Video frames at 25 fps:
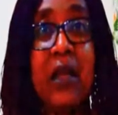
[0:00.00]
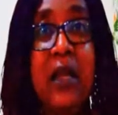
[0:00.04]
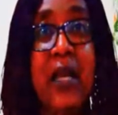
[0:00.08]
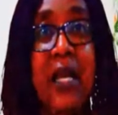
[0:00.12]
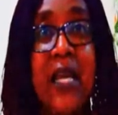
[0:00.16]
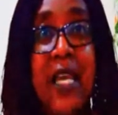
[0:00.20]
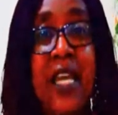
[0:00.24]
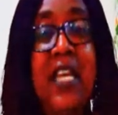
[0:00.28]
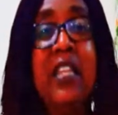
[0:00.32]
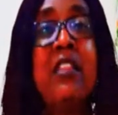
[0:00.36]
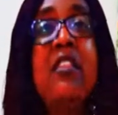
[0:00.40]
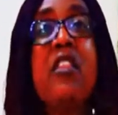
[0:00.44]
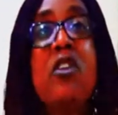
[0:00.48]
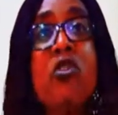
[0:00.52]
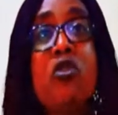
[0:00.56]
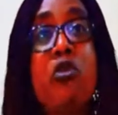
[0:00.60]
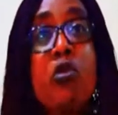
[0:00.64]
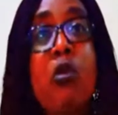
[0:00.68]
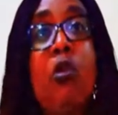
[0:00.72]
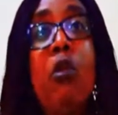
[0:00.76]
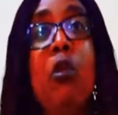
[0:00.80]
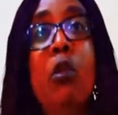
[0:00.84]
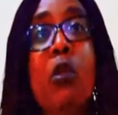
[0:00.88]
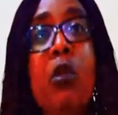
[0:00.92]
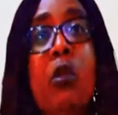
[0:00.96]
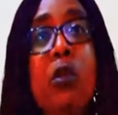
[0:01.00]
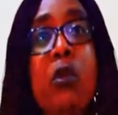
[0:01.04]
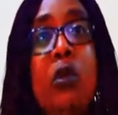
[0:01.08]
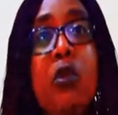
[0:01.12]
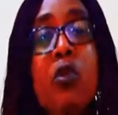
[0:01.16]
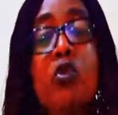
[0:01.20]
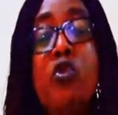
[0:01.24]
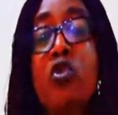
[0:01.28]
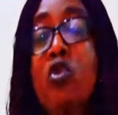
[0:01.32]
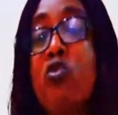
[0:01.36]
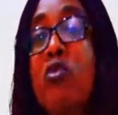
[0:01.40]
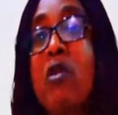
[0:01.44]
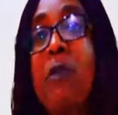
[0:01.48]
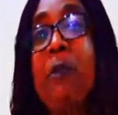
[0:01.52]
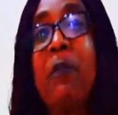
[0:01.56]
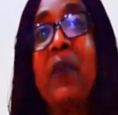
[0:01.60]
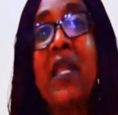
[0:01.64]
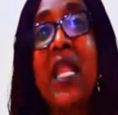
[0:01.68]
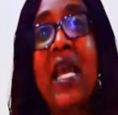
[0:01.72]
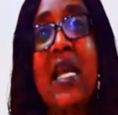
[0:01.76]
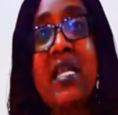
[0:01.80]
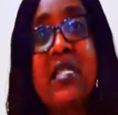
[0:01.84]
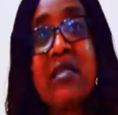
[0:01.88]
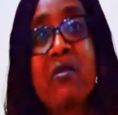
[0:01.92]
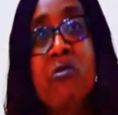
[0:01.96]
in the school to
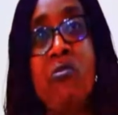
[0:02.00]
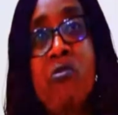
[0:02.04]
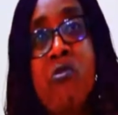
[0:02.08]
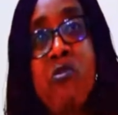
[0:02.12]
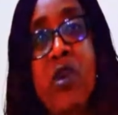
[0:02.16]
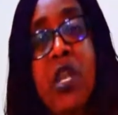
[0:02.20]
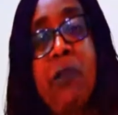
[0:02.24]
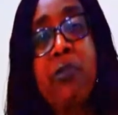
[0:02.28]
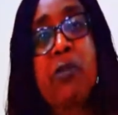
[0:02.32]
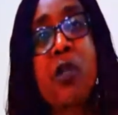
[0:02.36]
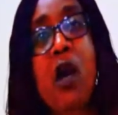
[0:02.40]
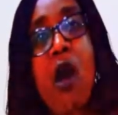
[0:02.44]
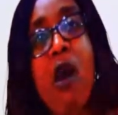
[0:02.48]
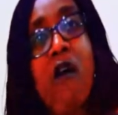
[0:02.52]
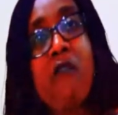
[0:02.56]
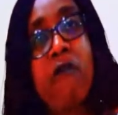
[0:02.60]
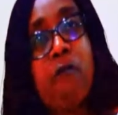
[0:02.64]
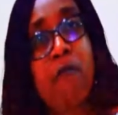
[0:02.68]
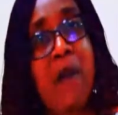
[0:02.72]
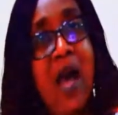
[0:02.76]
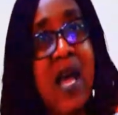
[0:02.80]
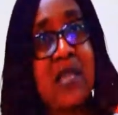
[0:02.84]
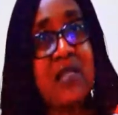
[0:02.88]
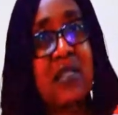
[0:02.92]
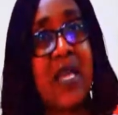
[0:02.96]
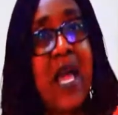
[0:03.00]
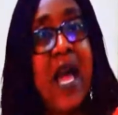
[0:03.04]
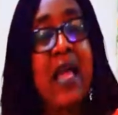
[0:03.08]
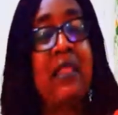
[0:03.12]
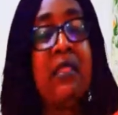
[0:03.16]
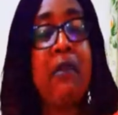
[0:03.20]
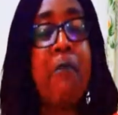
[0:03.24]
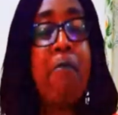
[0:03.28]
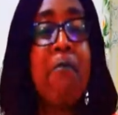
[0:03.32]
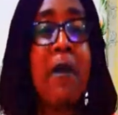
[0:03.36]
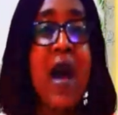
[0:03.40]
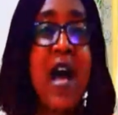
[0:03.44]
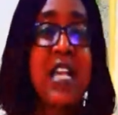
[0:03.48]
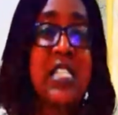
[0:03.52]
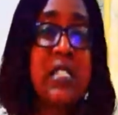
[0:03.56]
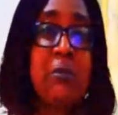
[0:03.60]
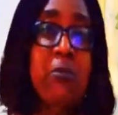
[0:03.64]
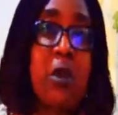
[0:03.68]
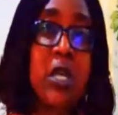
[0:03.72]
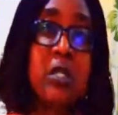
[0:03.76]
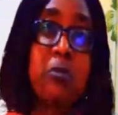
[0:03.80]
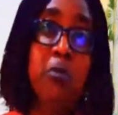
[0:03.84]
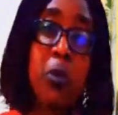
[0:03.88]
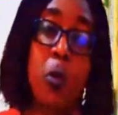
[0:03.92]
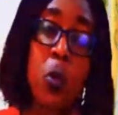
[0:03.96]
replace ripped off masks, and the mask
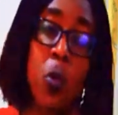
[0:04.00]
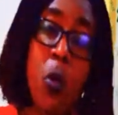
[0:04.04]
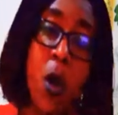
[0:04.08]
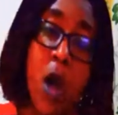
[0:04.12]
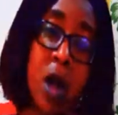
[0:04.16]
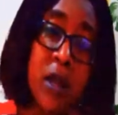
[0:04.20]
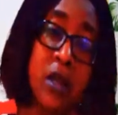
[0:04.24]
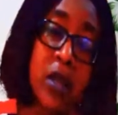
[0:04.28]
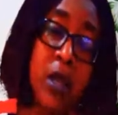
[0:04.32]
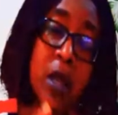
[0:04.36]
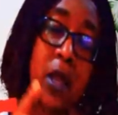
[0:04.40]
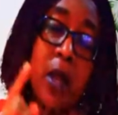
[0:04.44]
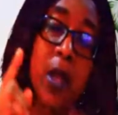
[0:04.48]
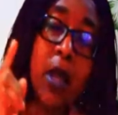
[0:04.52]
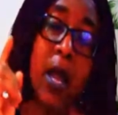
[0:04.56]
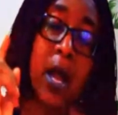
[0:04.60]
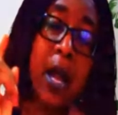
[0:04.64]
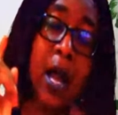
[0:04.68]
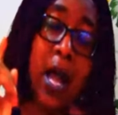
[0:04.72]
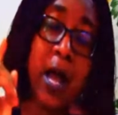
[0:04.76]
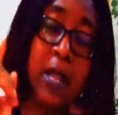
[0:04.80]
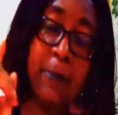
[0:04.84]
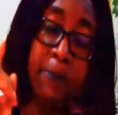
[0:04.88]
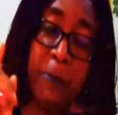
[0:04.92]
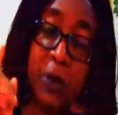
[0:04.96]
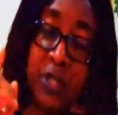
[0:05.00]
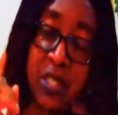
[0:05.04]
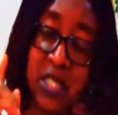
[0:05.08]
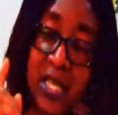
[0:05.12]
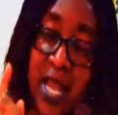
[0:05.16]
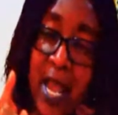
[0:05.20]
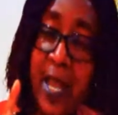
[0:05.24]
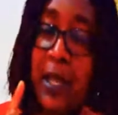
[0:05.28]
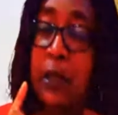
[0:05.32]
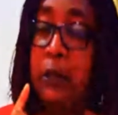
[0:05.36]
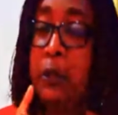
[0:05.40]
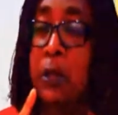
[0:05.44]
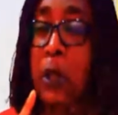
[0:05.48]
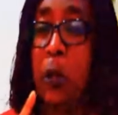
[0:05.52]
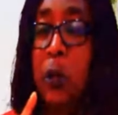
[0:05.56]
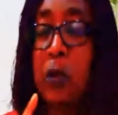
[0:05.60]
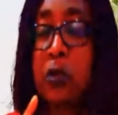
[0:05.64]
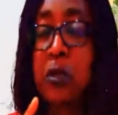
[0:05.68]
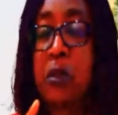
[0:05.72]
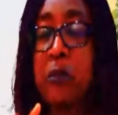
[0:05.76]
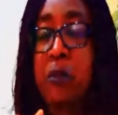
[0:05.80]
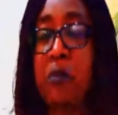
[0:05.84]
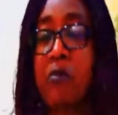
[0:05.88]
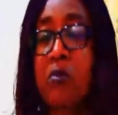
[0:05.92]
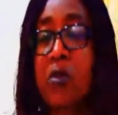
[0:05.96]
must be one. But take note,
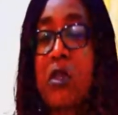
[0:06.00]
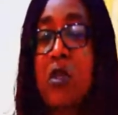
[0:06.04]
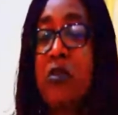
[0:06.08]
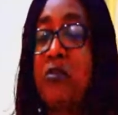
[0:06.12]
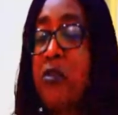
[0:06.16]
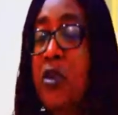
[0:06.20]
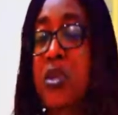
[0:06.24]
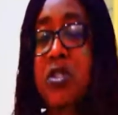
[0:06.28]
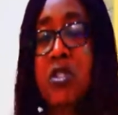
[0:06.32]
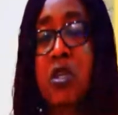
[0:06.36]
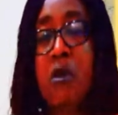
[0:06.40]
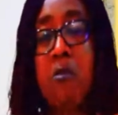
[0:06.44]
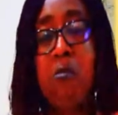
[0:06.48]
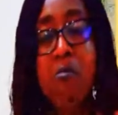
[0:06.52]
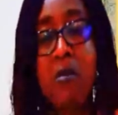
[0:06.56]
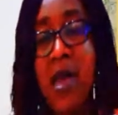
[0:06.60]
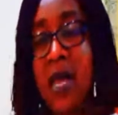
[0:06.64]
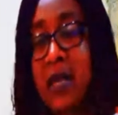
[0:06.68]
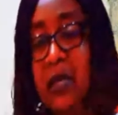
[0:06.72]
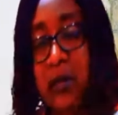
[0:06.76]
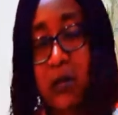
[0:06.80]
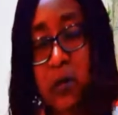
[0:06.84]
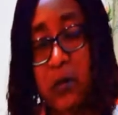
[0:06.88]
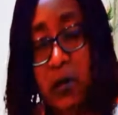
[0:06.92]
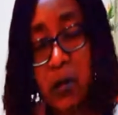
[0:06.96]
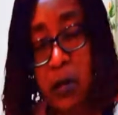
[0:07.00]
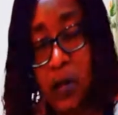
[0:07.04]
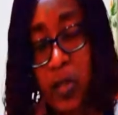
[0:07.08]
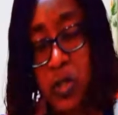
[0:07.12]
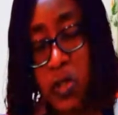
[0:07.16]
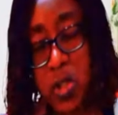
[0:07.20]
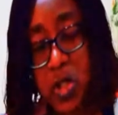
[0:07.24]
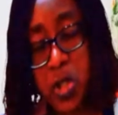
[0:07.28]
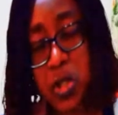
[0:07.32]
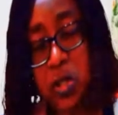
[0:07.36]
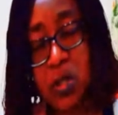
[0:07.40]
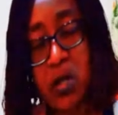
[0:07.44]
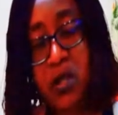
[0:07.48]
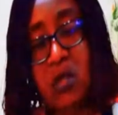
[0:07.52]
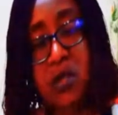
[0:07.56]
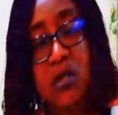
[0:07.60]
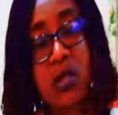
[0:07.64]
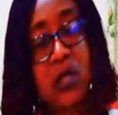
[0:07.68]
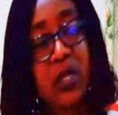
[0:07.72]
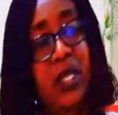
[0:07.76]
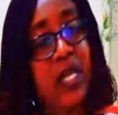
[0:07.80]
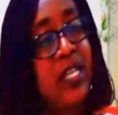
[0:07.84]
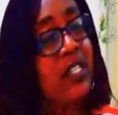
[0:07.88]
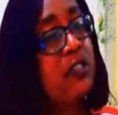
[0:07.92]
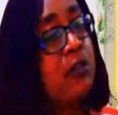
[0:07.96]
for some medical conditions,
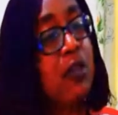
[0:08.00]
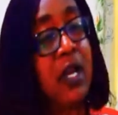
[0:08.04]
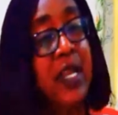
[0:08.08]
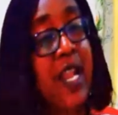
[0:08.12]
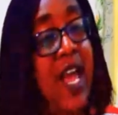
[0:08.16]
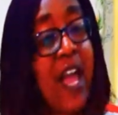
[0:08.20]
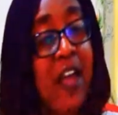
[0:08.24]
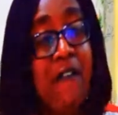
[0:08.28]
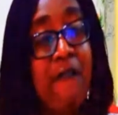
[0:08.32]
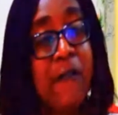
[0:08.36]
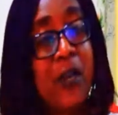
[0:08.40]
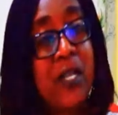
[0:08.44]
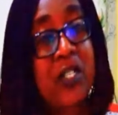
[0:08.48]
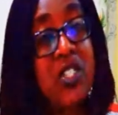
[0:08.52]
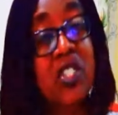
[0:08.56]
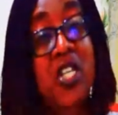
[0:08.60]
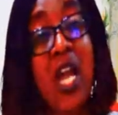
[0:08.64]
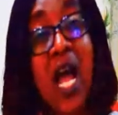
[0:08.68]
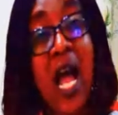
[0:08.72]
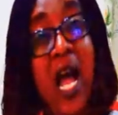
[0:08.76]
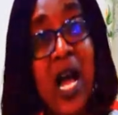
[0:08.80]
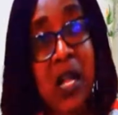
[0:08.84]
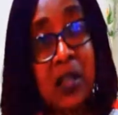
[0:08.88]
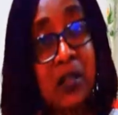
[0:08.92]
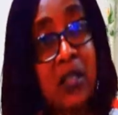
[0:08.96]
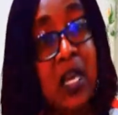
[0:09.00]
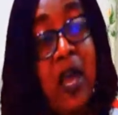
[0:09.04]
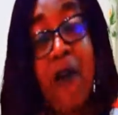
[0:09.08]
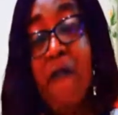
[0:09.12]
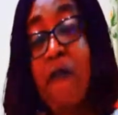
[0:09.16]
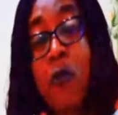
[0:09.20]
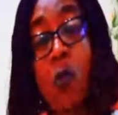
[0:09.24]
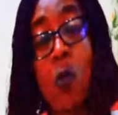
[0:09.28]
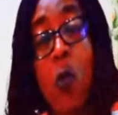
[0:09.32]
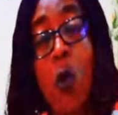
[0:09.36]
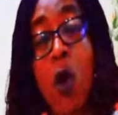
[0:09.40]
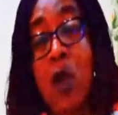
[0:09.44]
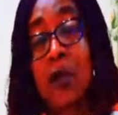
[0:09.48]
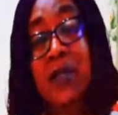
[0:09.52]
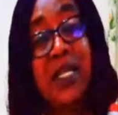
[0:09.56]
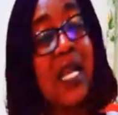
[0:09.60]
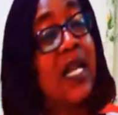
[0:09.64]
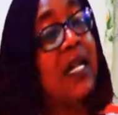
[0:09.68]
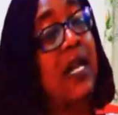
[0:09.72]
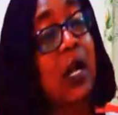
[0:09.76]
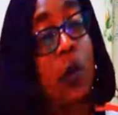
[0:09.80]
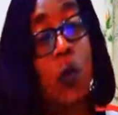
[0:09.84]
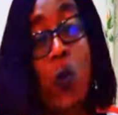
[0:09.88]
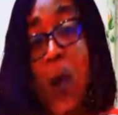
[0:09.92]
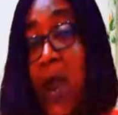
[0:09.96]
it's not every child, everyone that
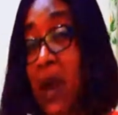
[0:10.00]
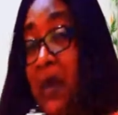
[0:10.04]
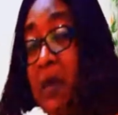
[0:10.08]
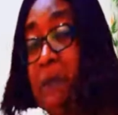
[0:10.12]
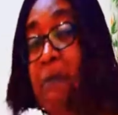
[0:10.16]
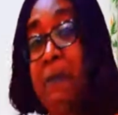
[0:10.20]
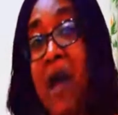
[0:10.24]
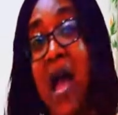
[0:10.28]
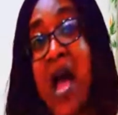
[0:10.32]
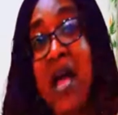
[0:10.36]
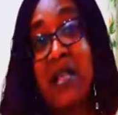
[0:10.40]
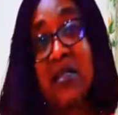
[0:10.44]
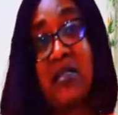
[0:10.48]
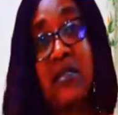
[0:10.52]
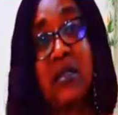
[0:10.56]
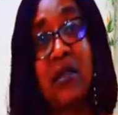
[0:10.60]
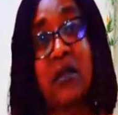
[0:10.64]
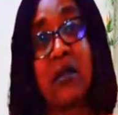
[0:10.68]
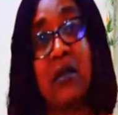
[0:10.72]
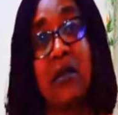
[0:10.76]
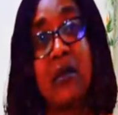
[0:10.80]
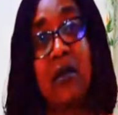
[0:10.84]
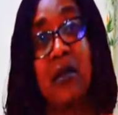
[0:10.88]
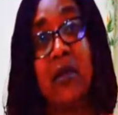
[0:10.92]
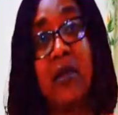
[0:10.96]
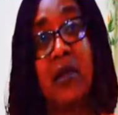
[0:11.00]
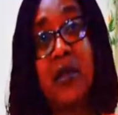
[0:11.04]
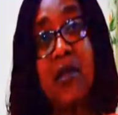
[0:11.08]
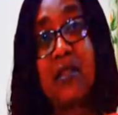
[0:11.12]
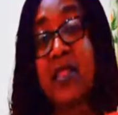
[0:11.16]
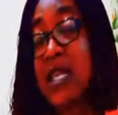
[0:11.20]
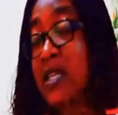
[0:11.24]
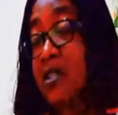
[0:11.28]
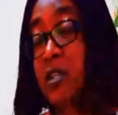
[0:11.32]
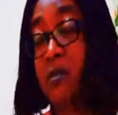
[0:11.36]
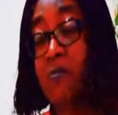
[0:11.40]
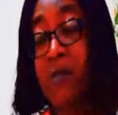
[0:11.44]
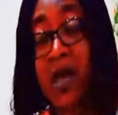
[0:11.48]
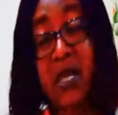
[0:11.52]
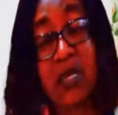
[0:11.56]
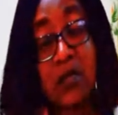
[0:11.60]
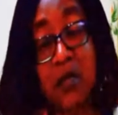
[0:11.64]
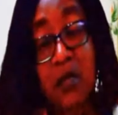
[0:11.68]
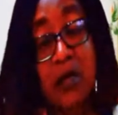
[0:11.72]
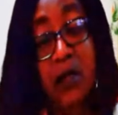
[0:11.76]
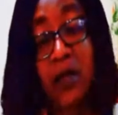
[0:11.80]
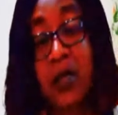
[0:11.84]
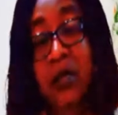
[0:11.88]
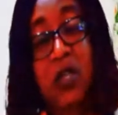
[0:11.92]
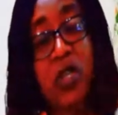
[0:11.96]
can wear a mask. There's some medical
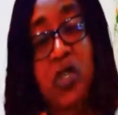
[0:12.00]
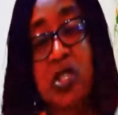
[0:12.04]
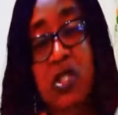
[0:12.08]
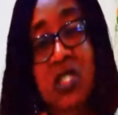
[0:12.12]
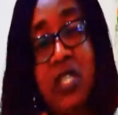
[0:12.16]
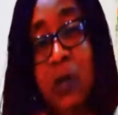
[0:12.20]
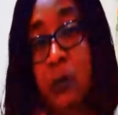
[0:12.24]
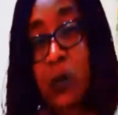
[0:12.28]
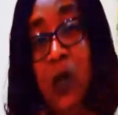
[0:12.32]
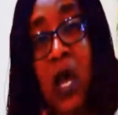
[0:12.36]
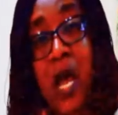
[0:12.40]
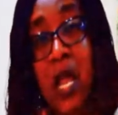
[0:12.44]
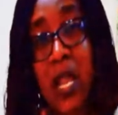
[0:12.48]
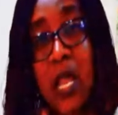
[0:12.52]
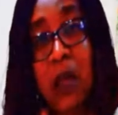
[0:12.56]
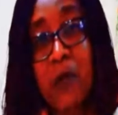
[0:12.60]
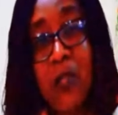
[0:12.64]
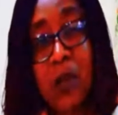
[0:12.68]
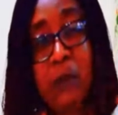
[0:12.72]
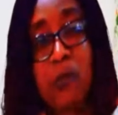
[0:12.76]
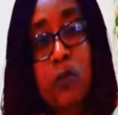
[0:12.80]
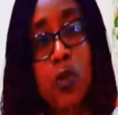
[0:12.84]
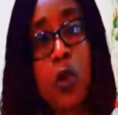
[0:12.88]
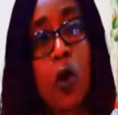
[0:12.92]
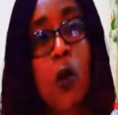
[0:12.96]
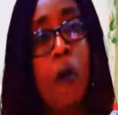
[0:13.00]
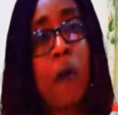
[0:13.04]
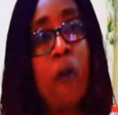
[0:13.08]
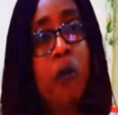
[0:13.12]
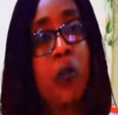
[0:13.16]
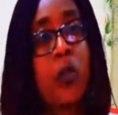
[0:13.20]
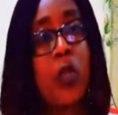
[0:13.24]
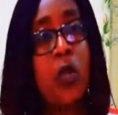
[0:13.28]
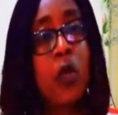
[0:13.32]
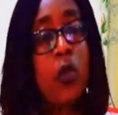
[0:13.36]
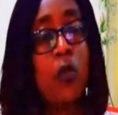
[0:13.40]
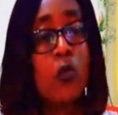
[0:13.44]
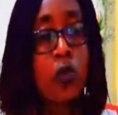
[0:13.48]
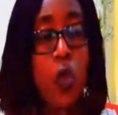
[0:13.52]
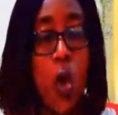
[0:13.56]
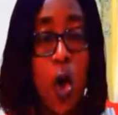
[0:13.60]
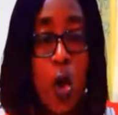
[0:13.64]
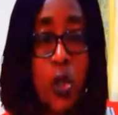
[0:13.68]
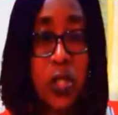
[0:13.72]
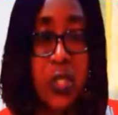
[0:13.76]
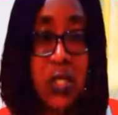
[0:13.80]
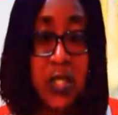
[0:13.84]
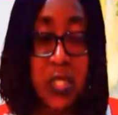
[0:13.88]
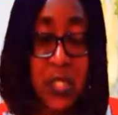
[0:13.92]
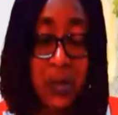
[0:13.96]
conditions that will not allow them. So
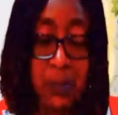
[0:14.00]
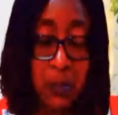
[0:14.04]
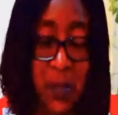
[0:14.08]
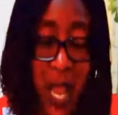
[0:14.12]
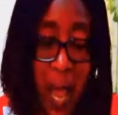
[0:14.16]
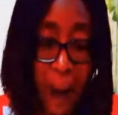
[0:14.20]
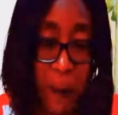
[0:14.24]
those type